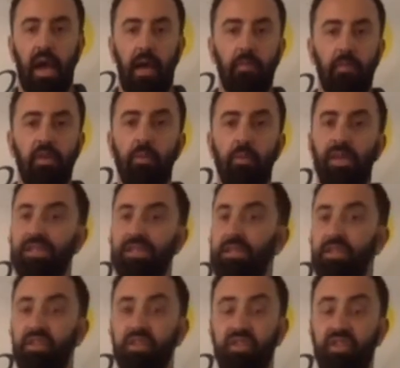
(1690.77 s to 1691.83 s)
You
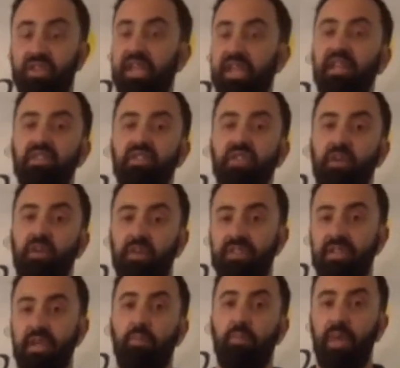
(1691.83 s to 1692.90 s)
basically just clean the
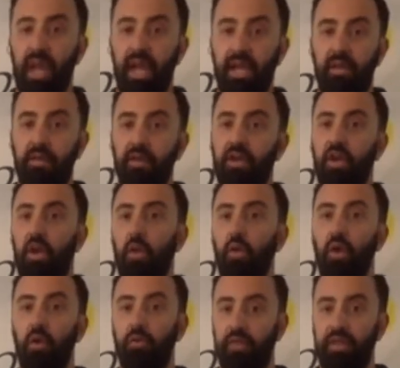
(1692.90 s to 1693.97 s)
surface and apply another coat
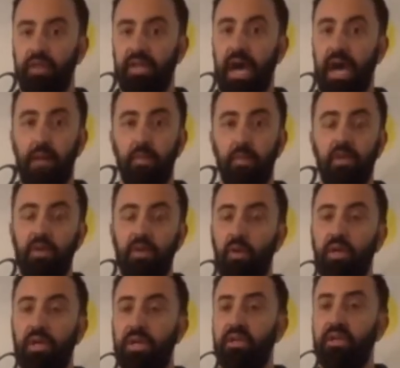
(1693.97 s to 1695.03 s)
over the top. You don't
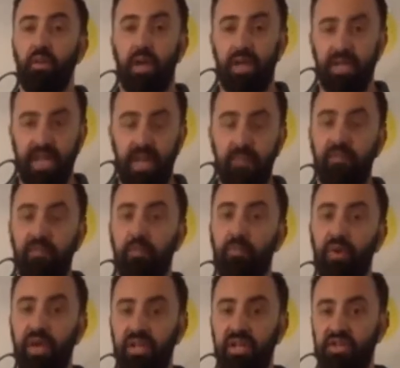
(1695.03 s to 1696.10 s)
need to do any type of
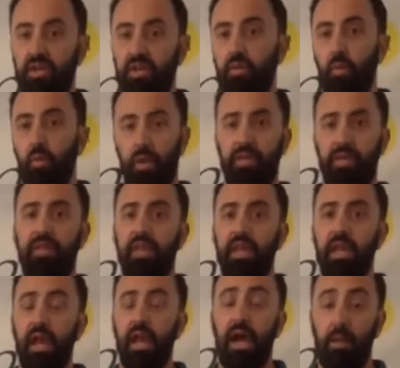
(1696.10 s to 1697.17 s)
abrasion with
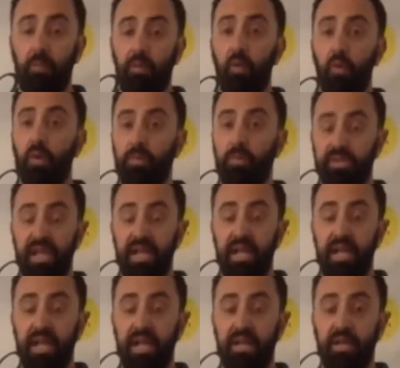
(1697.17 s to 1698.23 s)
the Hybrid Wood
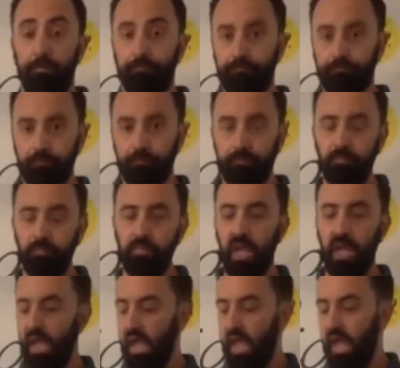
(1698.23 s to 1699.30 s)
Protector.
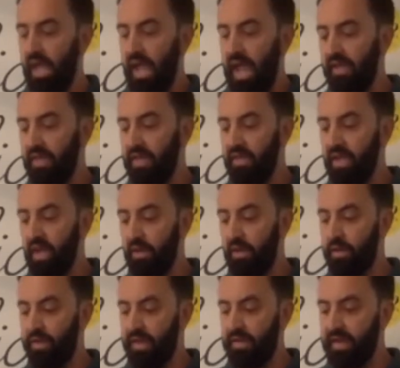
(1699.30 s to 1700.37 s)
And then the other
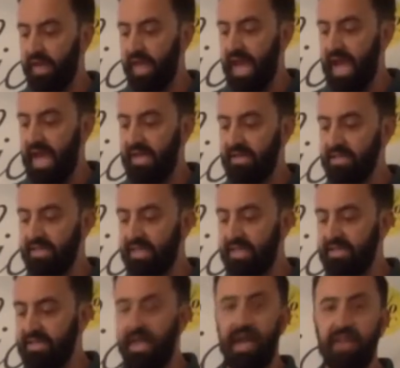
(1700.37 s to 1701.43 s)
thing that it has
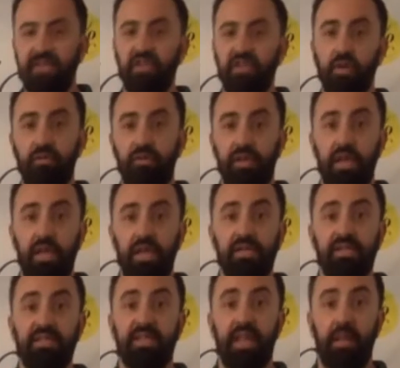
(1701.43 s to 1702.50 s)
is it has UV
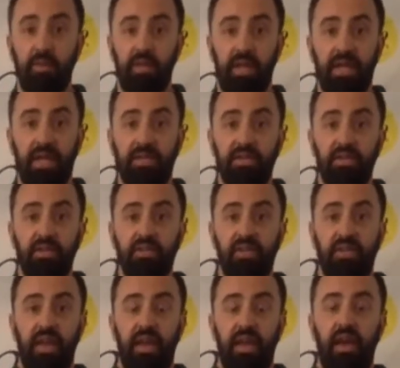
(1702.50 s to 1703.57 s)

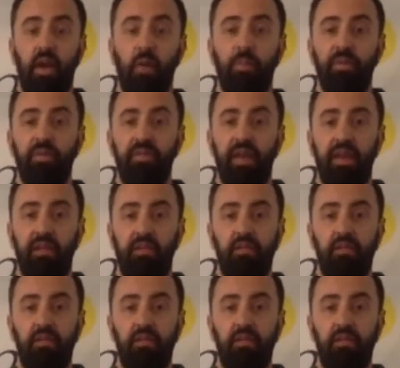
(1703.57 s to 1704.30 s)
stabilizers that help prevent